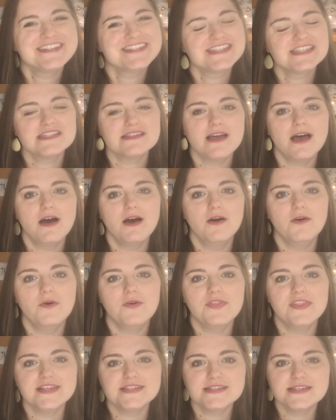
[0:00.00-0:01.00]

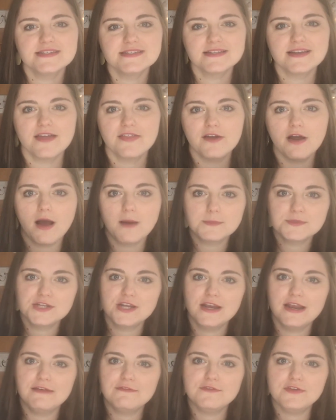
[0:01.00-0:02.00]
So this is another
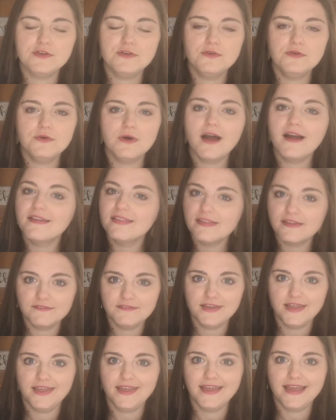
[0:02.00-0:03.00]
option if you are
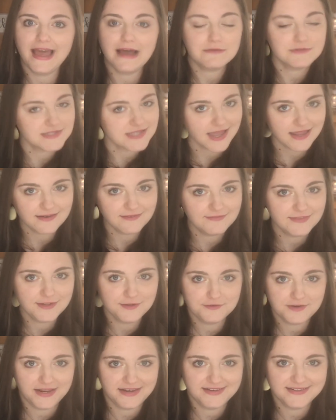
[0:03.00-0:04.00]
living outside of the
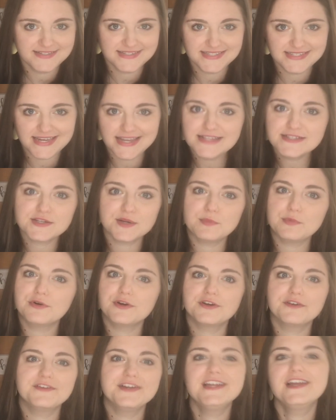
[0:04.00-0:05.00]
United States or
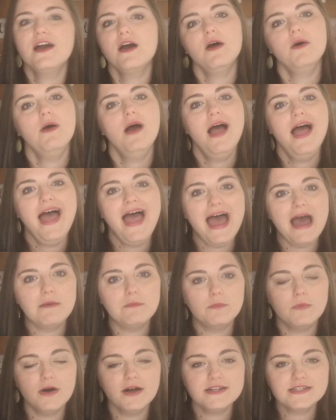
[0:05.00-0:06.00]
Puerto Rico
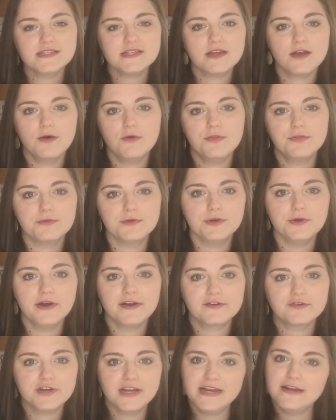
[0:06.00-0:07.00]
and want to go through
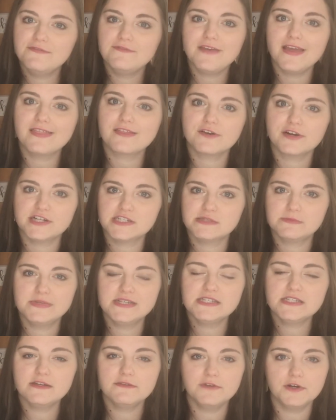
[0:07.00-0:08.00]
a Creative Faith
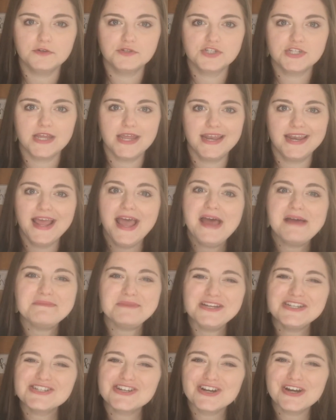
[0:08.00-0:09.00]
Christmas devotion.
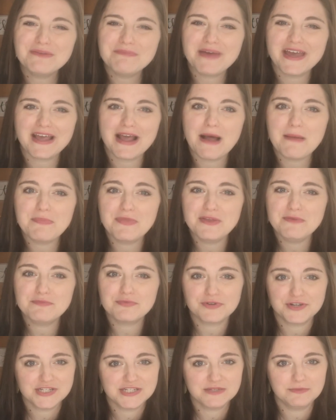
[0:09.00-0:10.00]
Be sure to pick up the
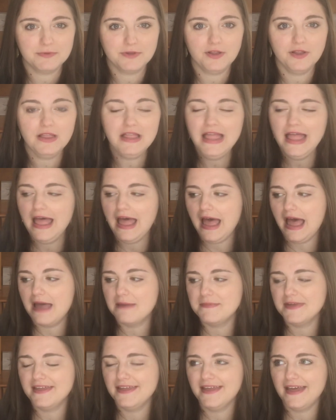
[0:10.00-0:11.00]
printable.
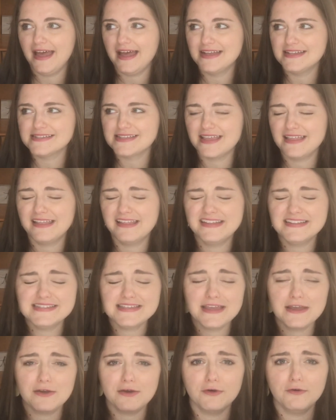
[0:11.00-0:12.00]
It has, I think
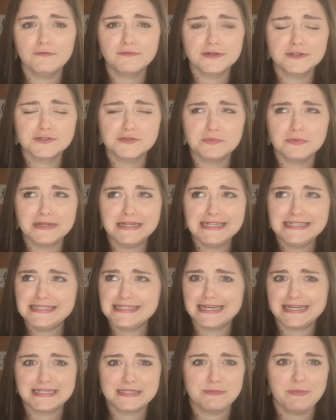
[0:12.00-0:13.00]
it's like over
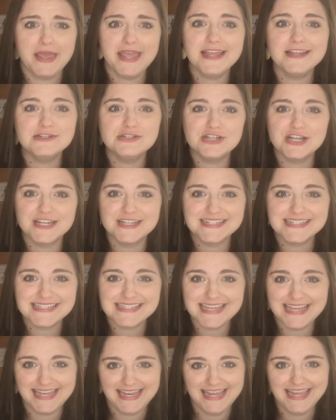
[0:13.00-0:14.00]
26
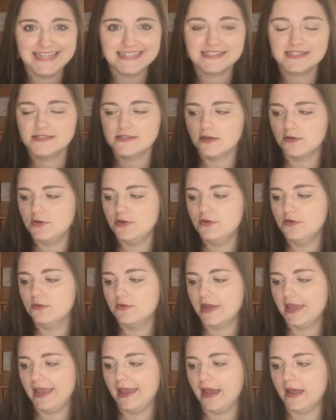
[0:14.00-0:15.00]
pages in it, so you
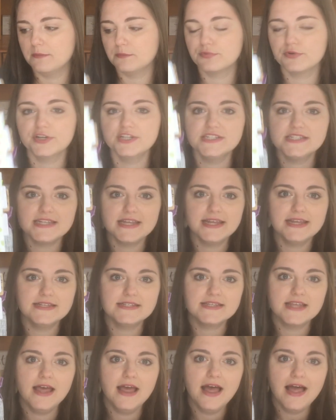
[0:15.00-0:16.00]
can print
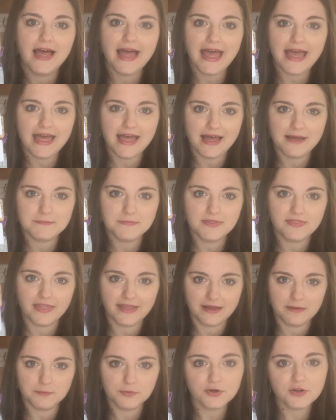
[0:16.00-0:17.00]
it
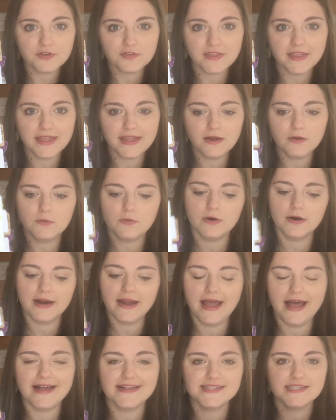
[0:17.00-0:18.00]
like a booklet, or
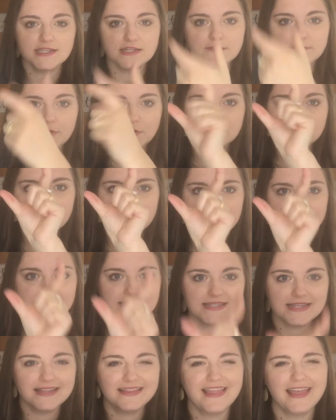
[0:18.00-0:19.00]
it has the
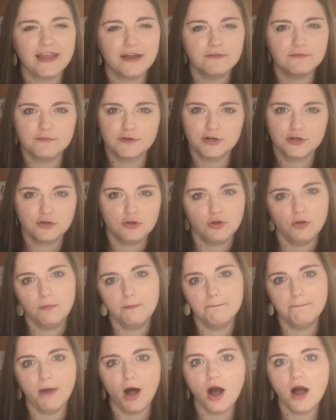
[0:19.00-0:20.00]
devotions in like a
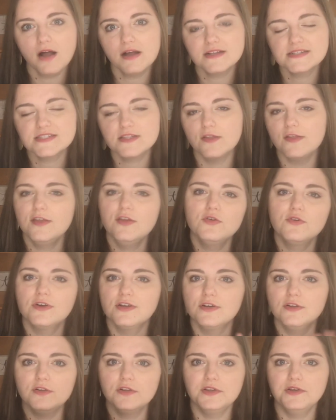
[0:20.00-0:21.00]
vertical box so that you
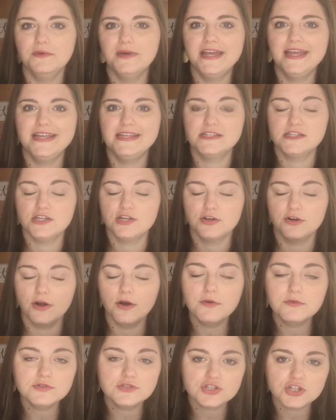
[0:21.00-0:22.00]
could glue it into your
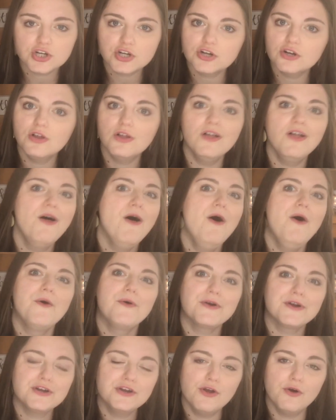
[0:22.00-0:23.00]
own journal
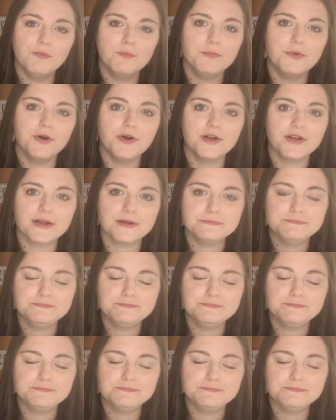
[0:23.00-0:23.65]
or notebook.